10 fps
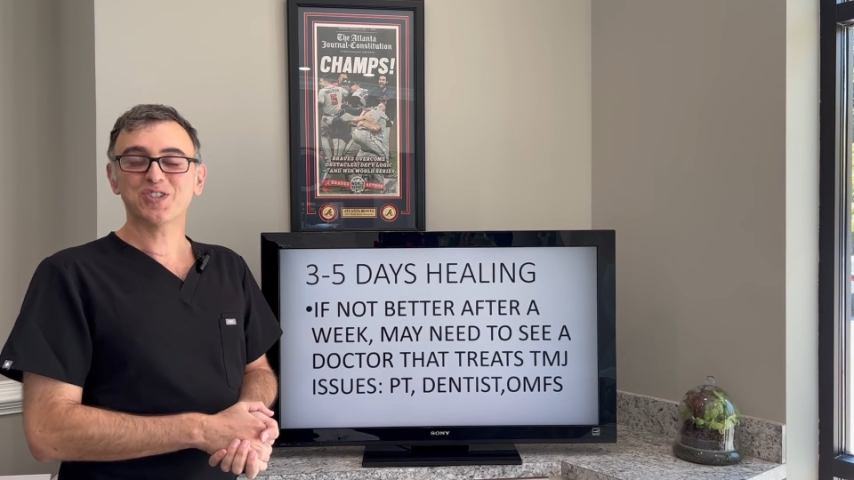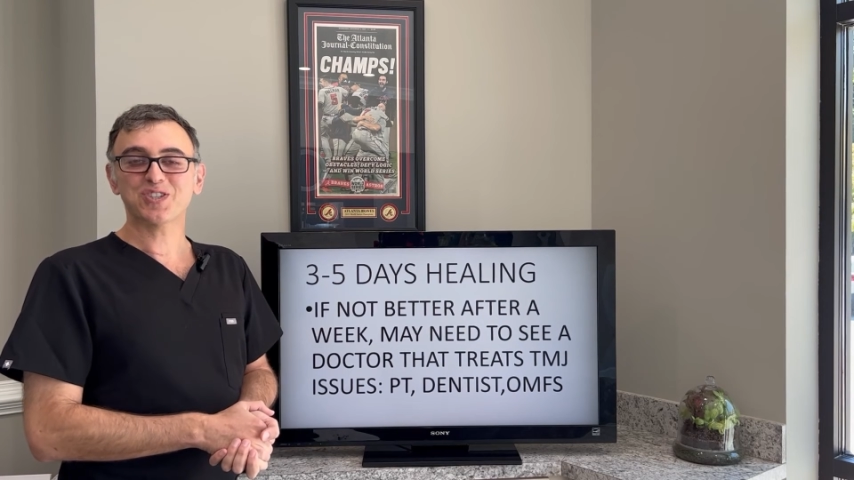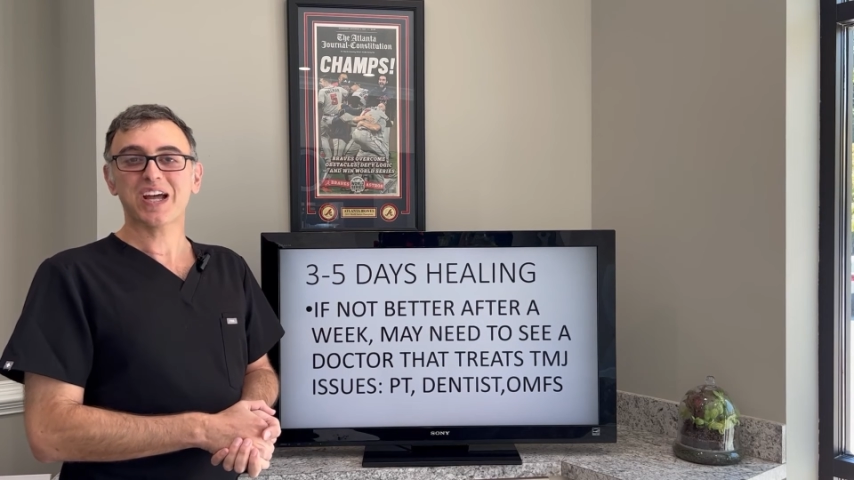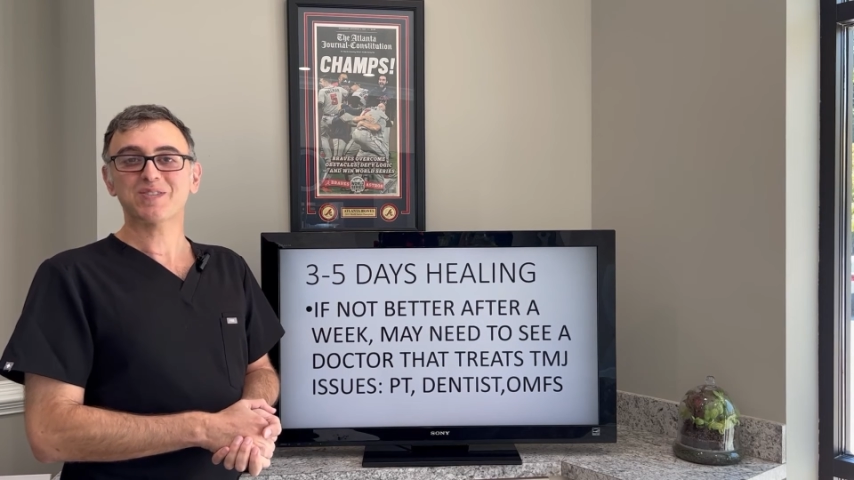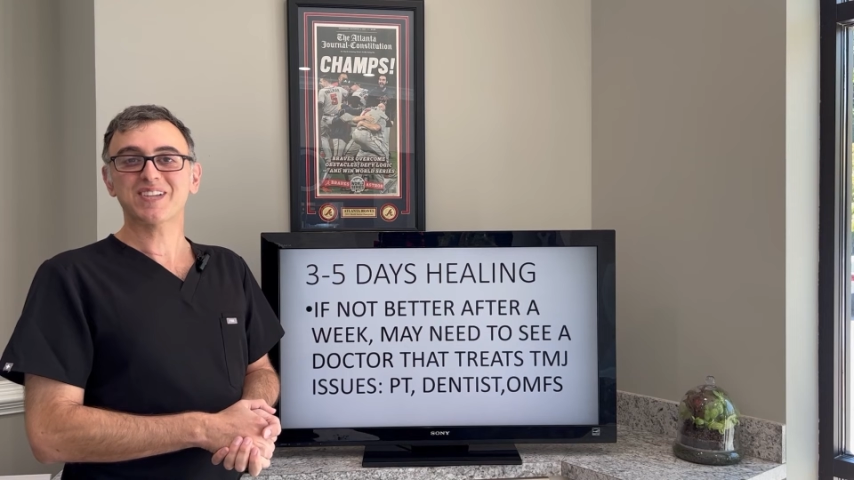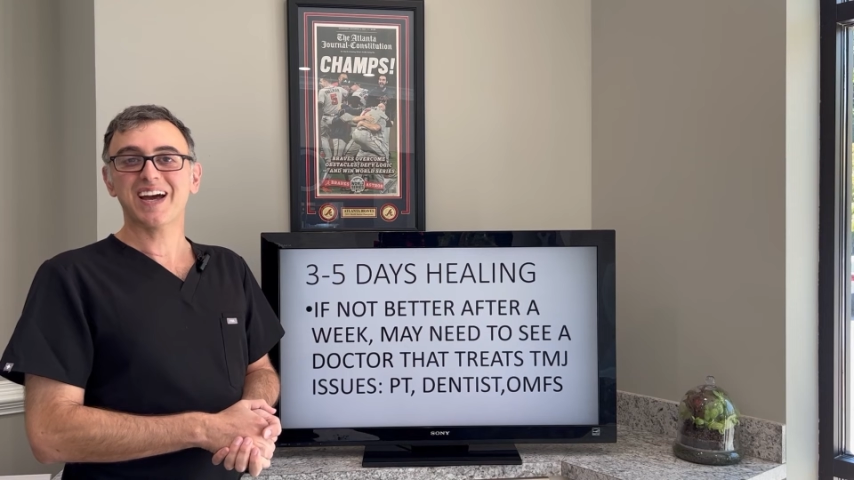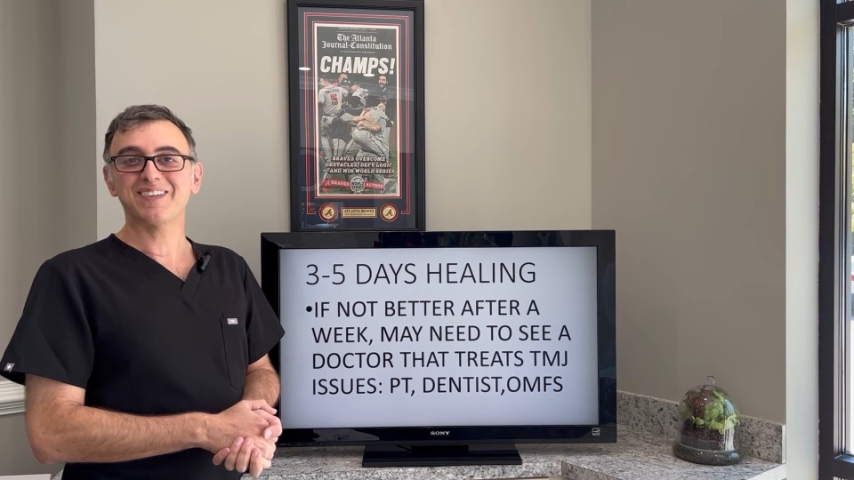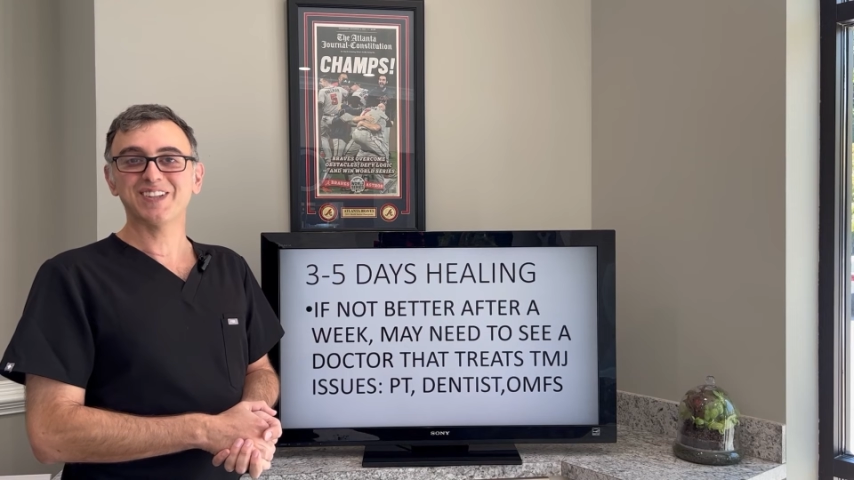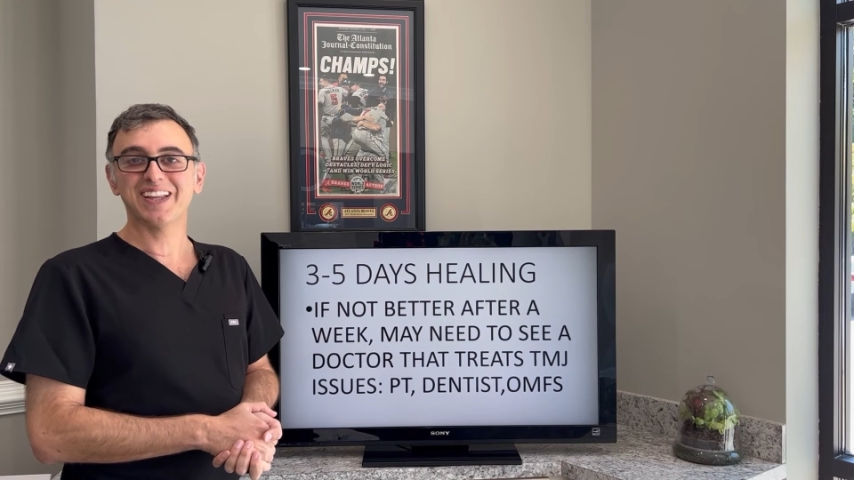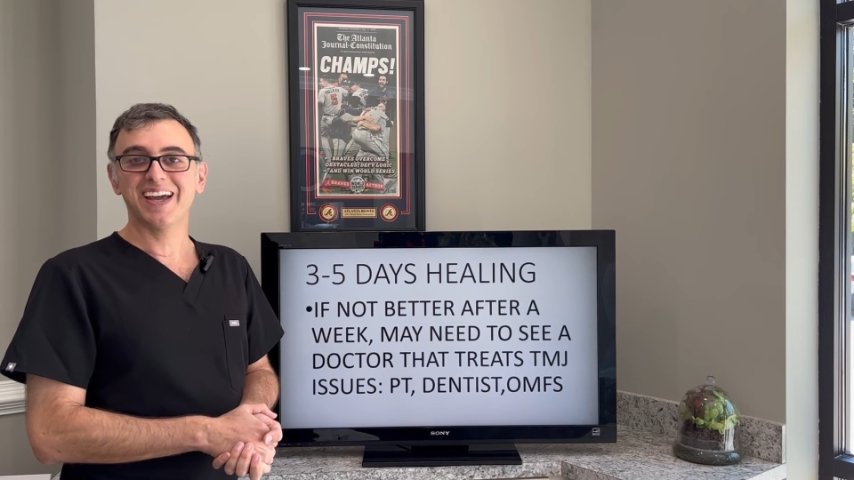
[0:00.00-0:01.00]
just outside
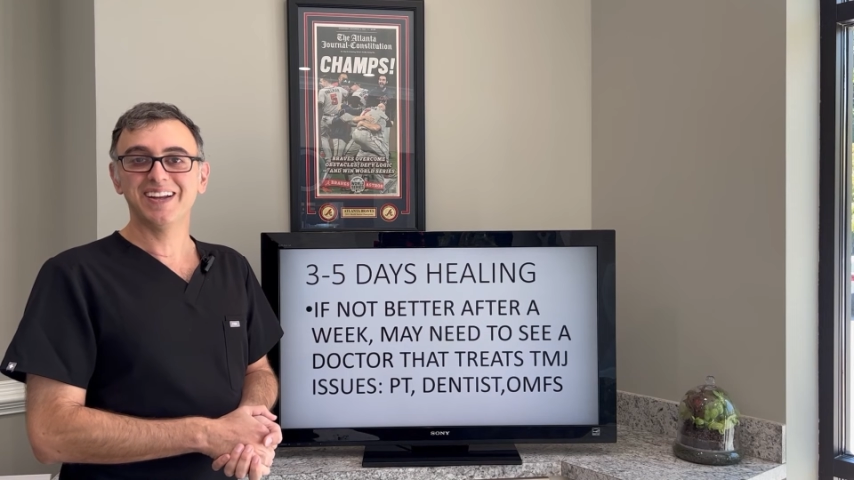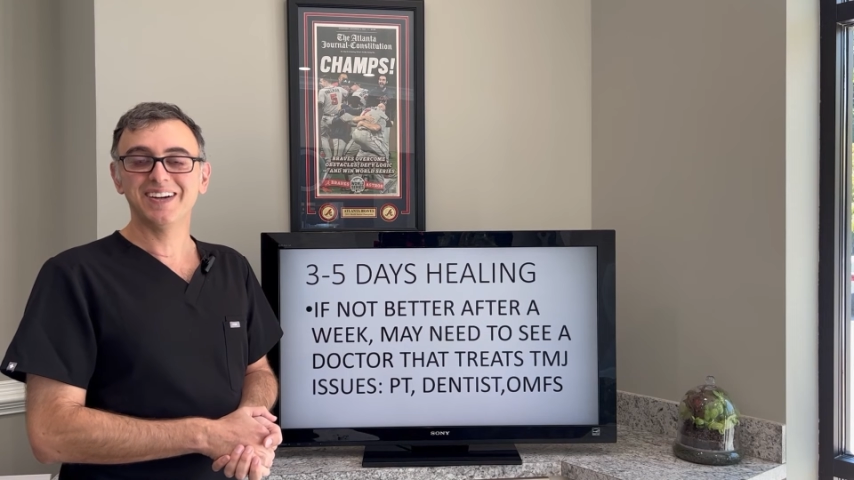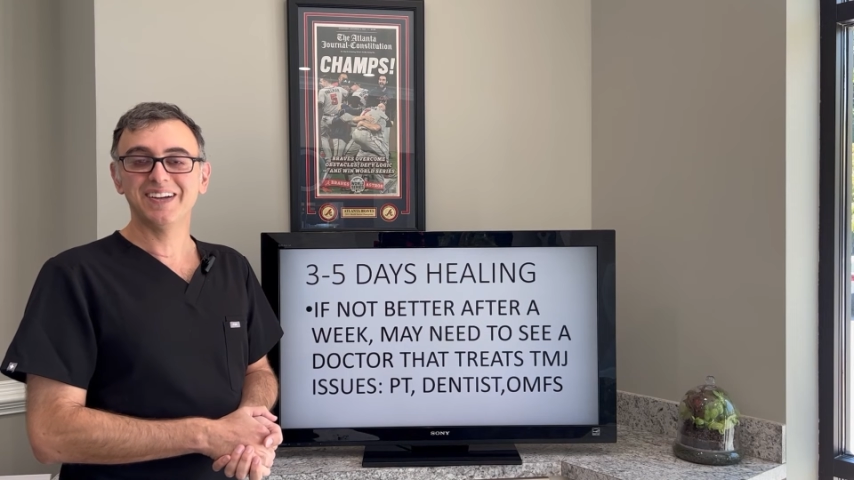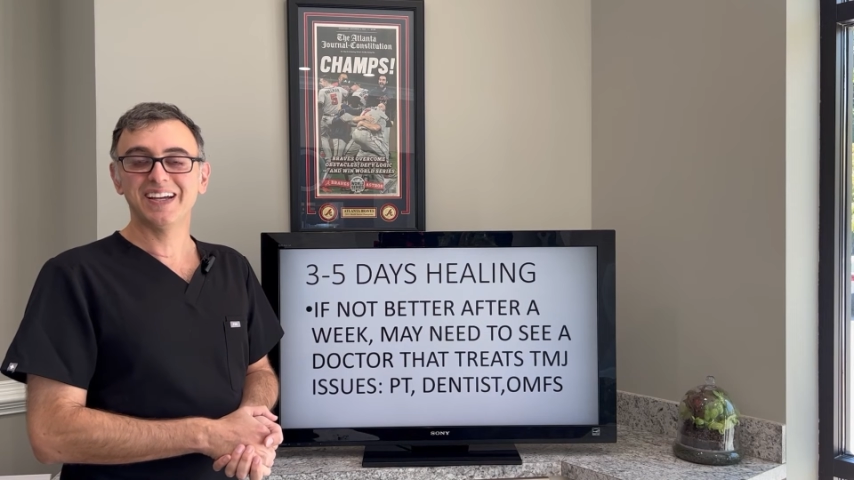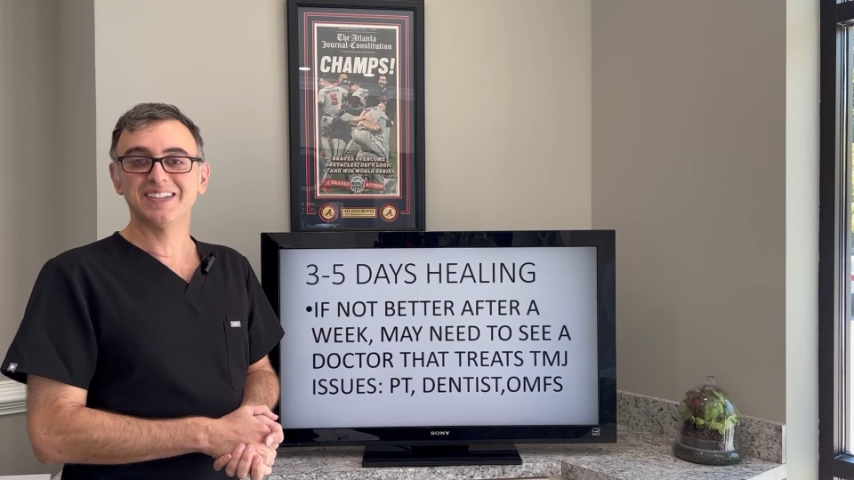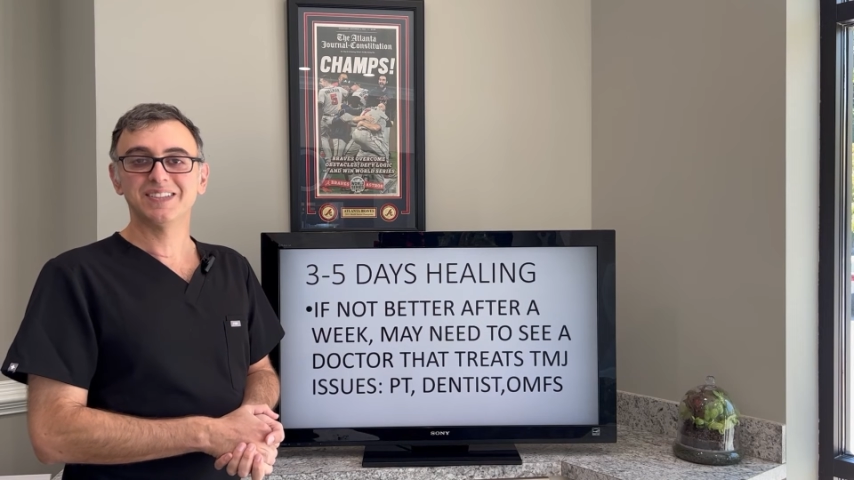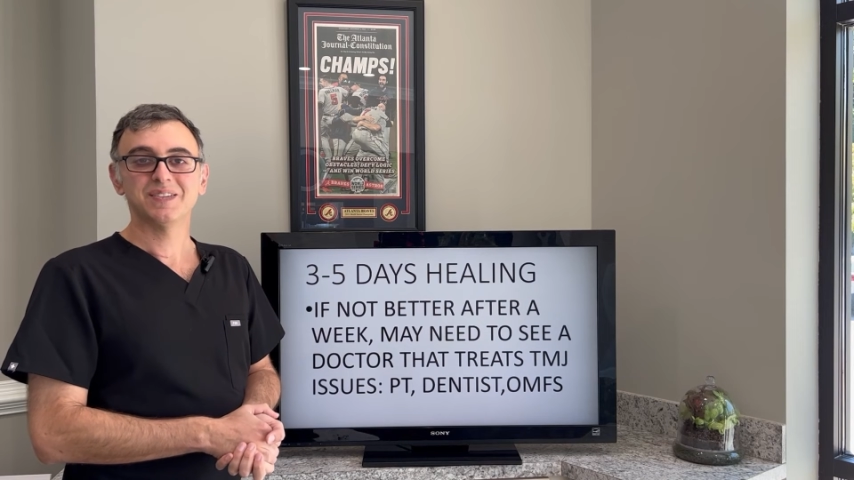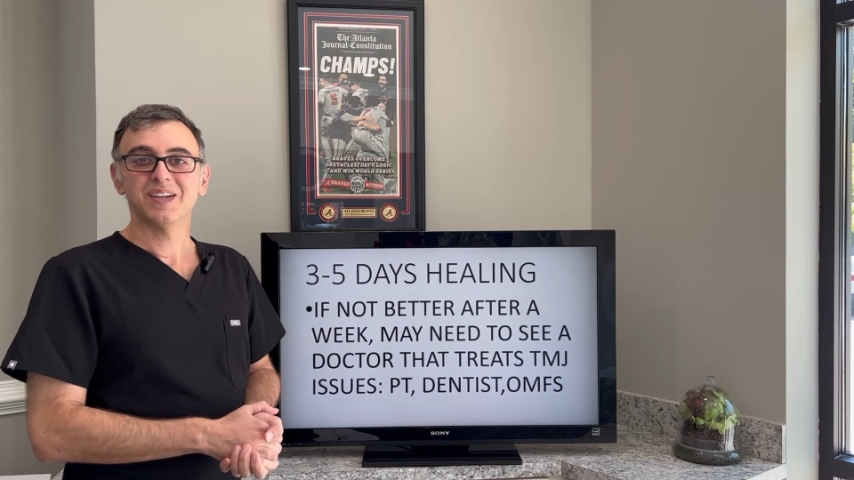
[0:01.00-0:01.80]
of Atlanta, and